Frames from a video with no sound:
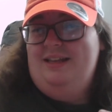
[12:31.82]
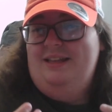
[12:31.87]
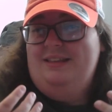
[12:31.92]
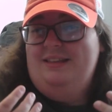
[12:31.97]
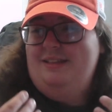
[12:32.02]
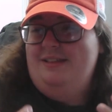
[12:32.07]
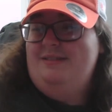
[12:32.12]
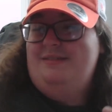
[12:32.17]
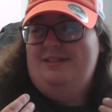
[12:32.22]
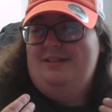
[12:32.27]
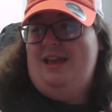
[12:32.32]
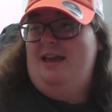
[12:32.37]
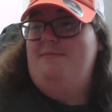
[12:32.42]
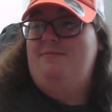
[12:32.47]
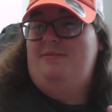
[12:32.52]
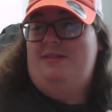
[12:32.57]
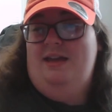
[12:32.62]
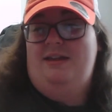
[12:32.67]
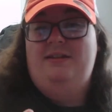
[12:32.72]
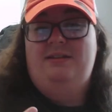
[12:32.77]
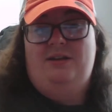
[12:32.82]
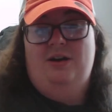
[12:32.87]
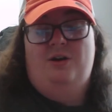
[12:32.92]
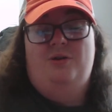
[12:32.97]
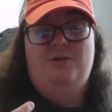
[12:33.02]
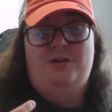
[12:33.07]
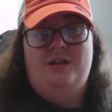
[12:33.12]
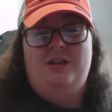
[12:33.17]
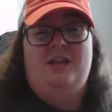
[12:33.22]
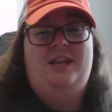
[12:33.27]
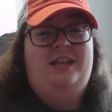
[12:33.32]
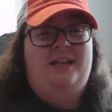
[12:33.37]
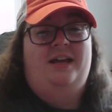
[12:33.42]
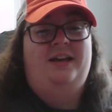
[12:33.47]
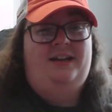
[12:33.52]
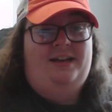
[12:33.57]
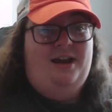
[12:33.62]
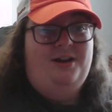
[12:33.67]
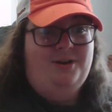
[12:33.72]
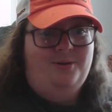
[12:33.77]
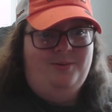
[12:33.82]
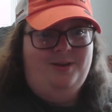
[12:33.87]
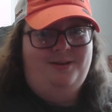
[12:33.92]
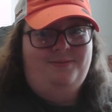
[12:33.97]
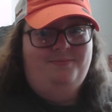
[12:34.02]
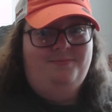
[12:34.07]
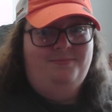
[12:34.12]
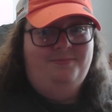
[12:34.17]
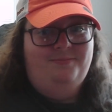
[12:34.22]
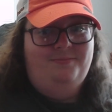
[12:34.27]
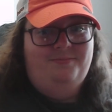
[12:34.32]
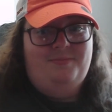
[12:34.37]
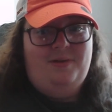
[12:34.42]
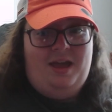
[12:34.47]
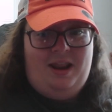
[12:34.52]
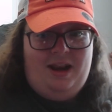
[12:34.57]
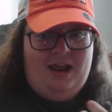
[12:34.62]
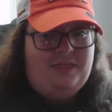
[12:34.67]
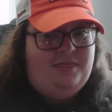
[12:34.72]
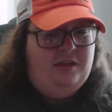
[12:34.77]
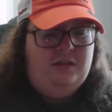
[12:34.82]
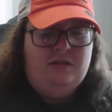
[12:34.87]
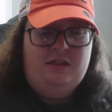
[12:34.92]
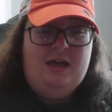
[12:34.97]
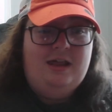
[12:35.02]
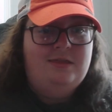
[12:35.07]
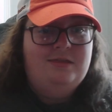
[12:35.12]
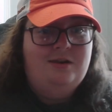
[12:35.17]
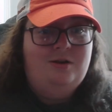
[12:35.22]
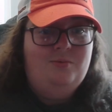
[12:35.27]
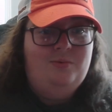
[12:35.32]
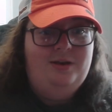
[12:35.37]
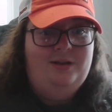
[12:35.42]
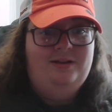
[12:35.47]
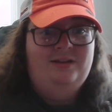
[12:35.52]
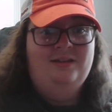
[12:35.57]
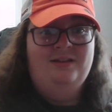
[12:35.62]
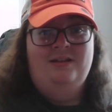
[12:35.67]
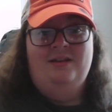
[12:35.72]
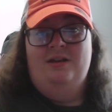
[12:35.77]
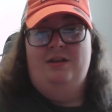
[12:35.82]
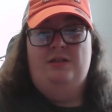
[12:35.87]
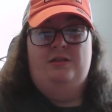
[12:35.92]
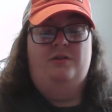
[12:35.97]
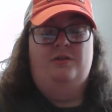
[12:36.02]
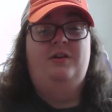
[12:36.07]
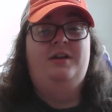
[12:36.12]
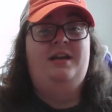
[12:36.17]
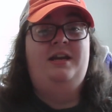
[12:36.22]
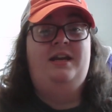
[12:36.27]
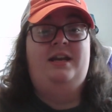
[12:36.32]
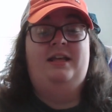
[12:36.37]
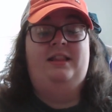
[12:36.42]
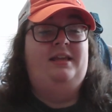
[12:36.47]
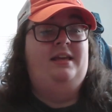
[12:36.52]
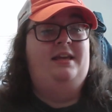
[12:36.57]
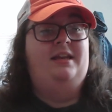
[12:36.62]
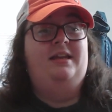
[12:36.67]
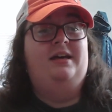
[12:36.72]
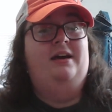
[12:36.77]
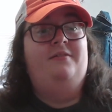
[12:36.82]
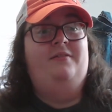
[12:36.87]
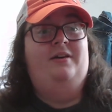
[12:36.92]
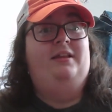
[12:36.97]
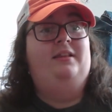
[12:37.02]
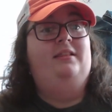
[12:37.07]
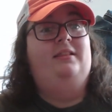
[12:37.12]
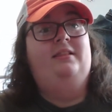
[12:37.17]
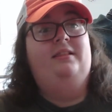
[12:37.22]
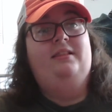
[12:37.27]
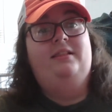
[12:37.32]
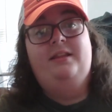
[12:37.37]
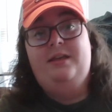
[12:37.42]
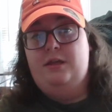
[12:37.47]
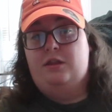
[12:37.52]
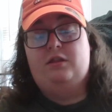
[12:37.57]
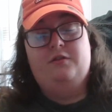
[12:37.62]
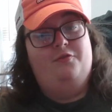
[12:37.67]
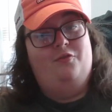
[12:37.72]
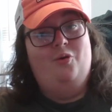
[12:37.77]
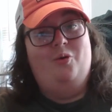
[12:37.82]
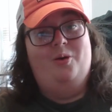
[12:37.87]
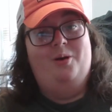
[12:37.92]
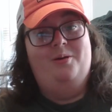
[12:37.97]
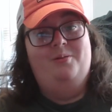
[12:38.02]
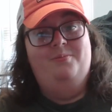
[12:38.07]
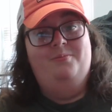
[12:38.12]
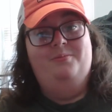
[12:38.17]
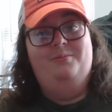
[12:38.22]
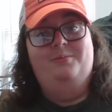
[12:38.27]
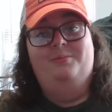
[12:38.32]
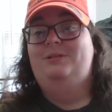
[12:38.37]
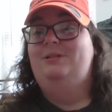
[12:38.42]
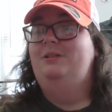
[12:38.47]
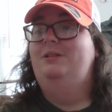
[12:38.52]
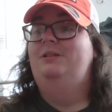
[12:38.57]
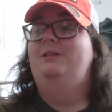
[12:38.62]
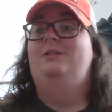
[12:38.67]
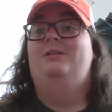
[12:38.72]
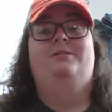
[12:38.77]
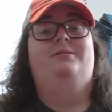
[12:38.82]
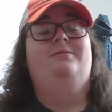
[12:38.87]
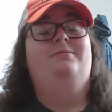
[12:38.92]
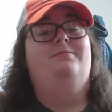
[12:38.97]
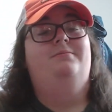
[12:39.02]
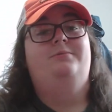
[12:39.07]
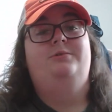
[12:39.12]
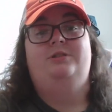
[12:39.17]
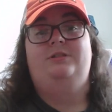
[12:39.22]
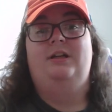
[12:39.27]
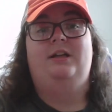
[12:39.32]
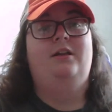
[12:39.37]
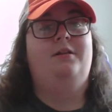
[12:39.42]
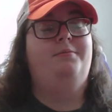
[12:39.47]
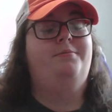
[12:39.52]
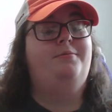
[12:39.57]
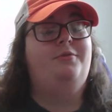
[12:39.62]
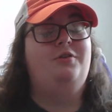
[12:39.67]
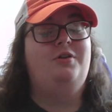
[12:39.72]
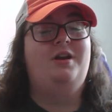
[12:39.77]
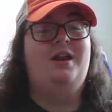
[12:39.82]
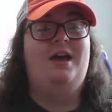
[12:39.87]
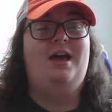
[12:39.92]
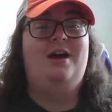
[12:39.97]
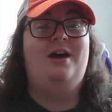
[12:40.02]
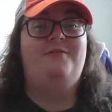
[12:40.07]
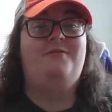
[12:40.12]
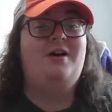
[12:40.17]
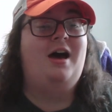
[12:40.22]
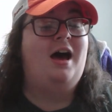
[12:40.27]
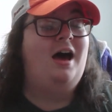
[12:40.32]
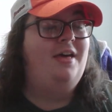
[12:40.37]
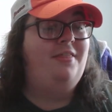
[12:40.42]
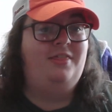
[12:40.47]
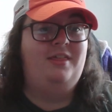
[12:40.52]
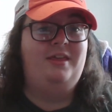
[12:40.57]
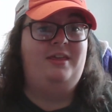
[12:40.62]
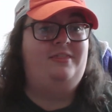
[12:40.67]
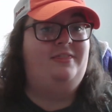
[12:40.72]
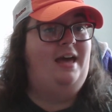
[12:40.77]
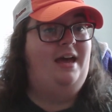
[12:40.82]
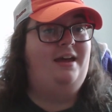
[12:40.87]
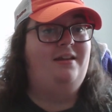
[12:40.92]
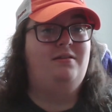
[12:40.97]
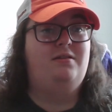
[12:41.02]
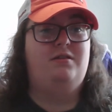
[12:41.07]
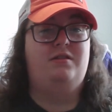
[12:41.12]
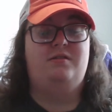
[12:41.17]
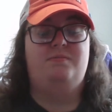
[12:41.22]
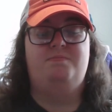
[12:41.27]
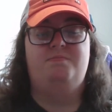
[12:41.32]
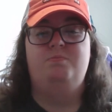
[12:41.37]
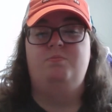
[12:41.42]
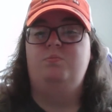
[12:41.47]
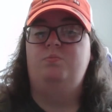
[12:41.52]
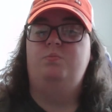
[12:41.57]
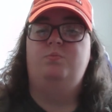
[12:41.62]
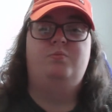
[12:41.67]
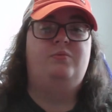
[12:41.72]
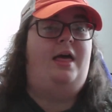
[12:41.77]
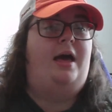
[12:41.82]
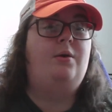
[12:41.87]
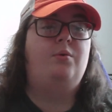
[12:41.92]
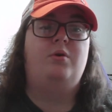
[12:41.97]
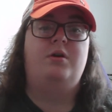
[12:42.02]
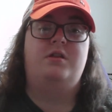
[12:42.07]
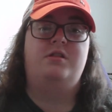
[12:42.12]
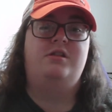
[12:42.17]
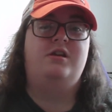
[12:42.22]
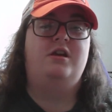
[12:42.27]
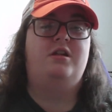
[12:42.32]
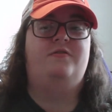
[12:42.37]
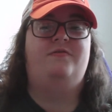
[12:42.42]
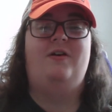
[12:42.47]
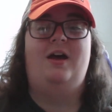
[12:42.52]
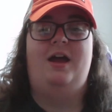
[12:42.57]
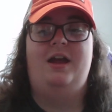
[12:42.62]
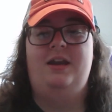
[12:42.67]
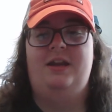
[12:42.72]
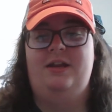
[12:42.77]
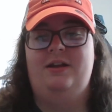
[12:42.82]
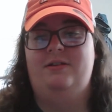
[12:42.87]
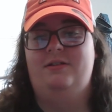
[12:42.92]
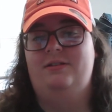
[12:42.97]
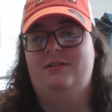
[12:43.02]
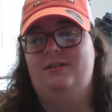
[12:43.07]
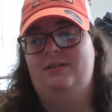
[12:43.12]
these games tend to go needing a touchdown to win. And I think Seattle's going to win, so they need a lead of at least 4. Seattle 3.5. I think that works just fine here.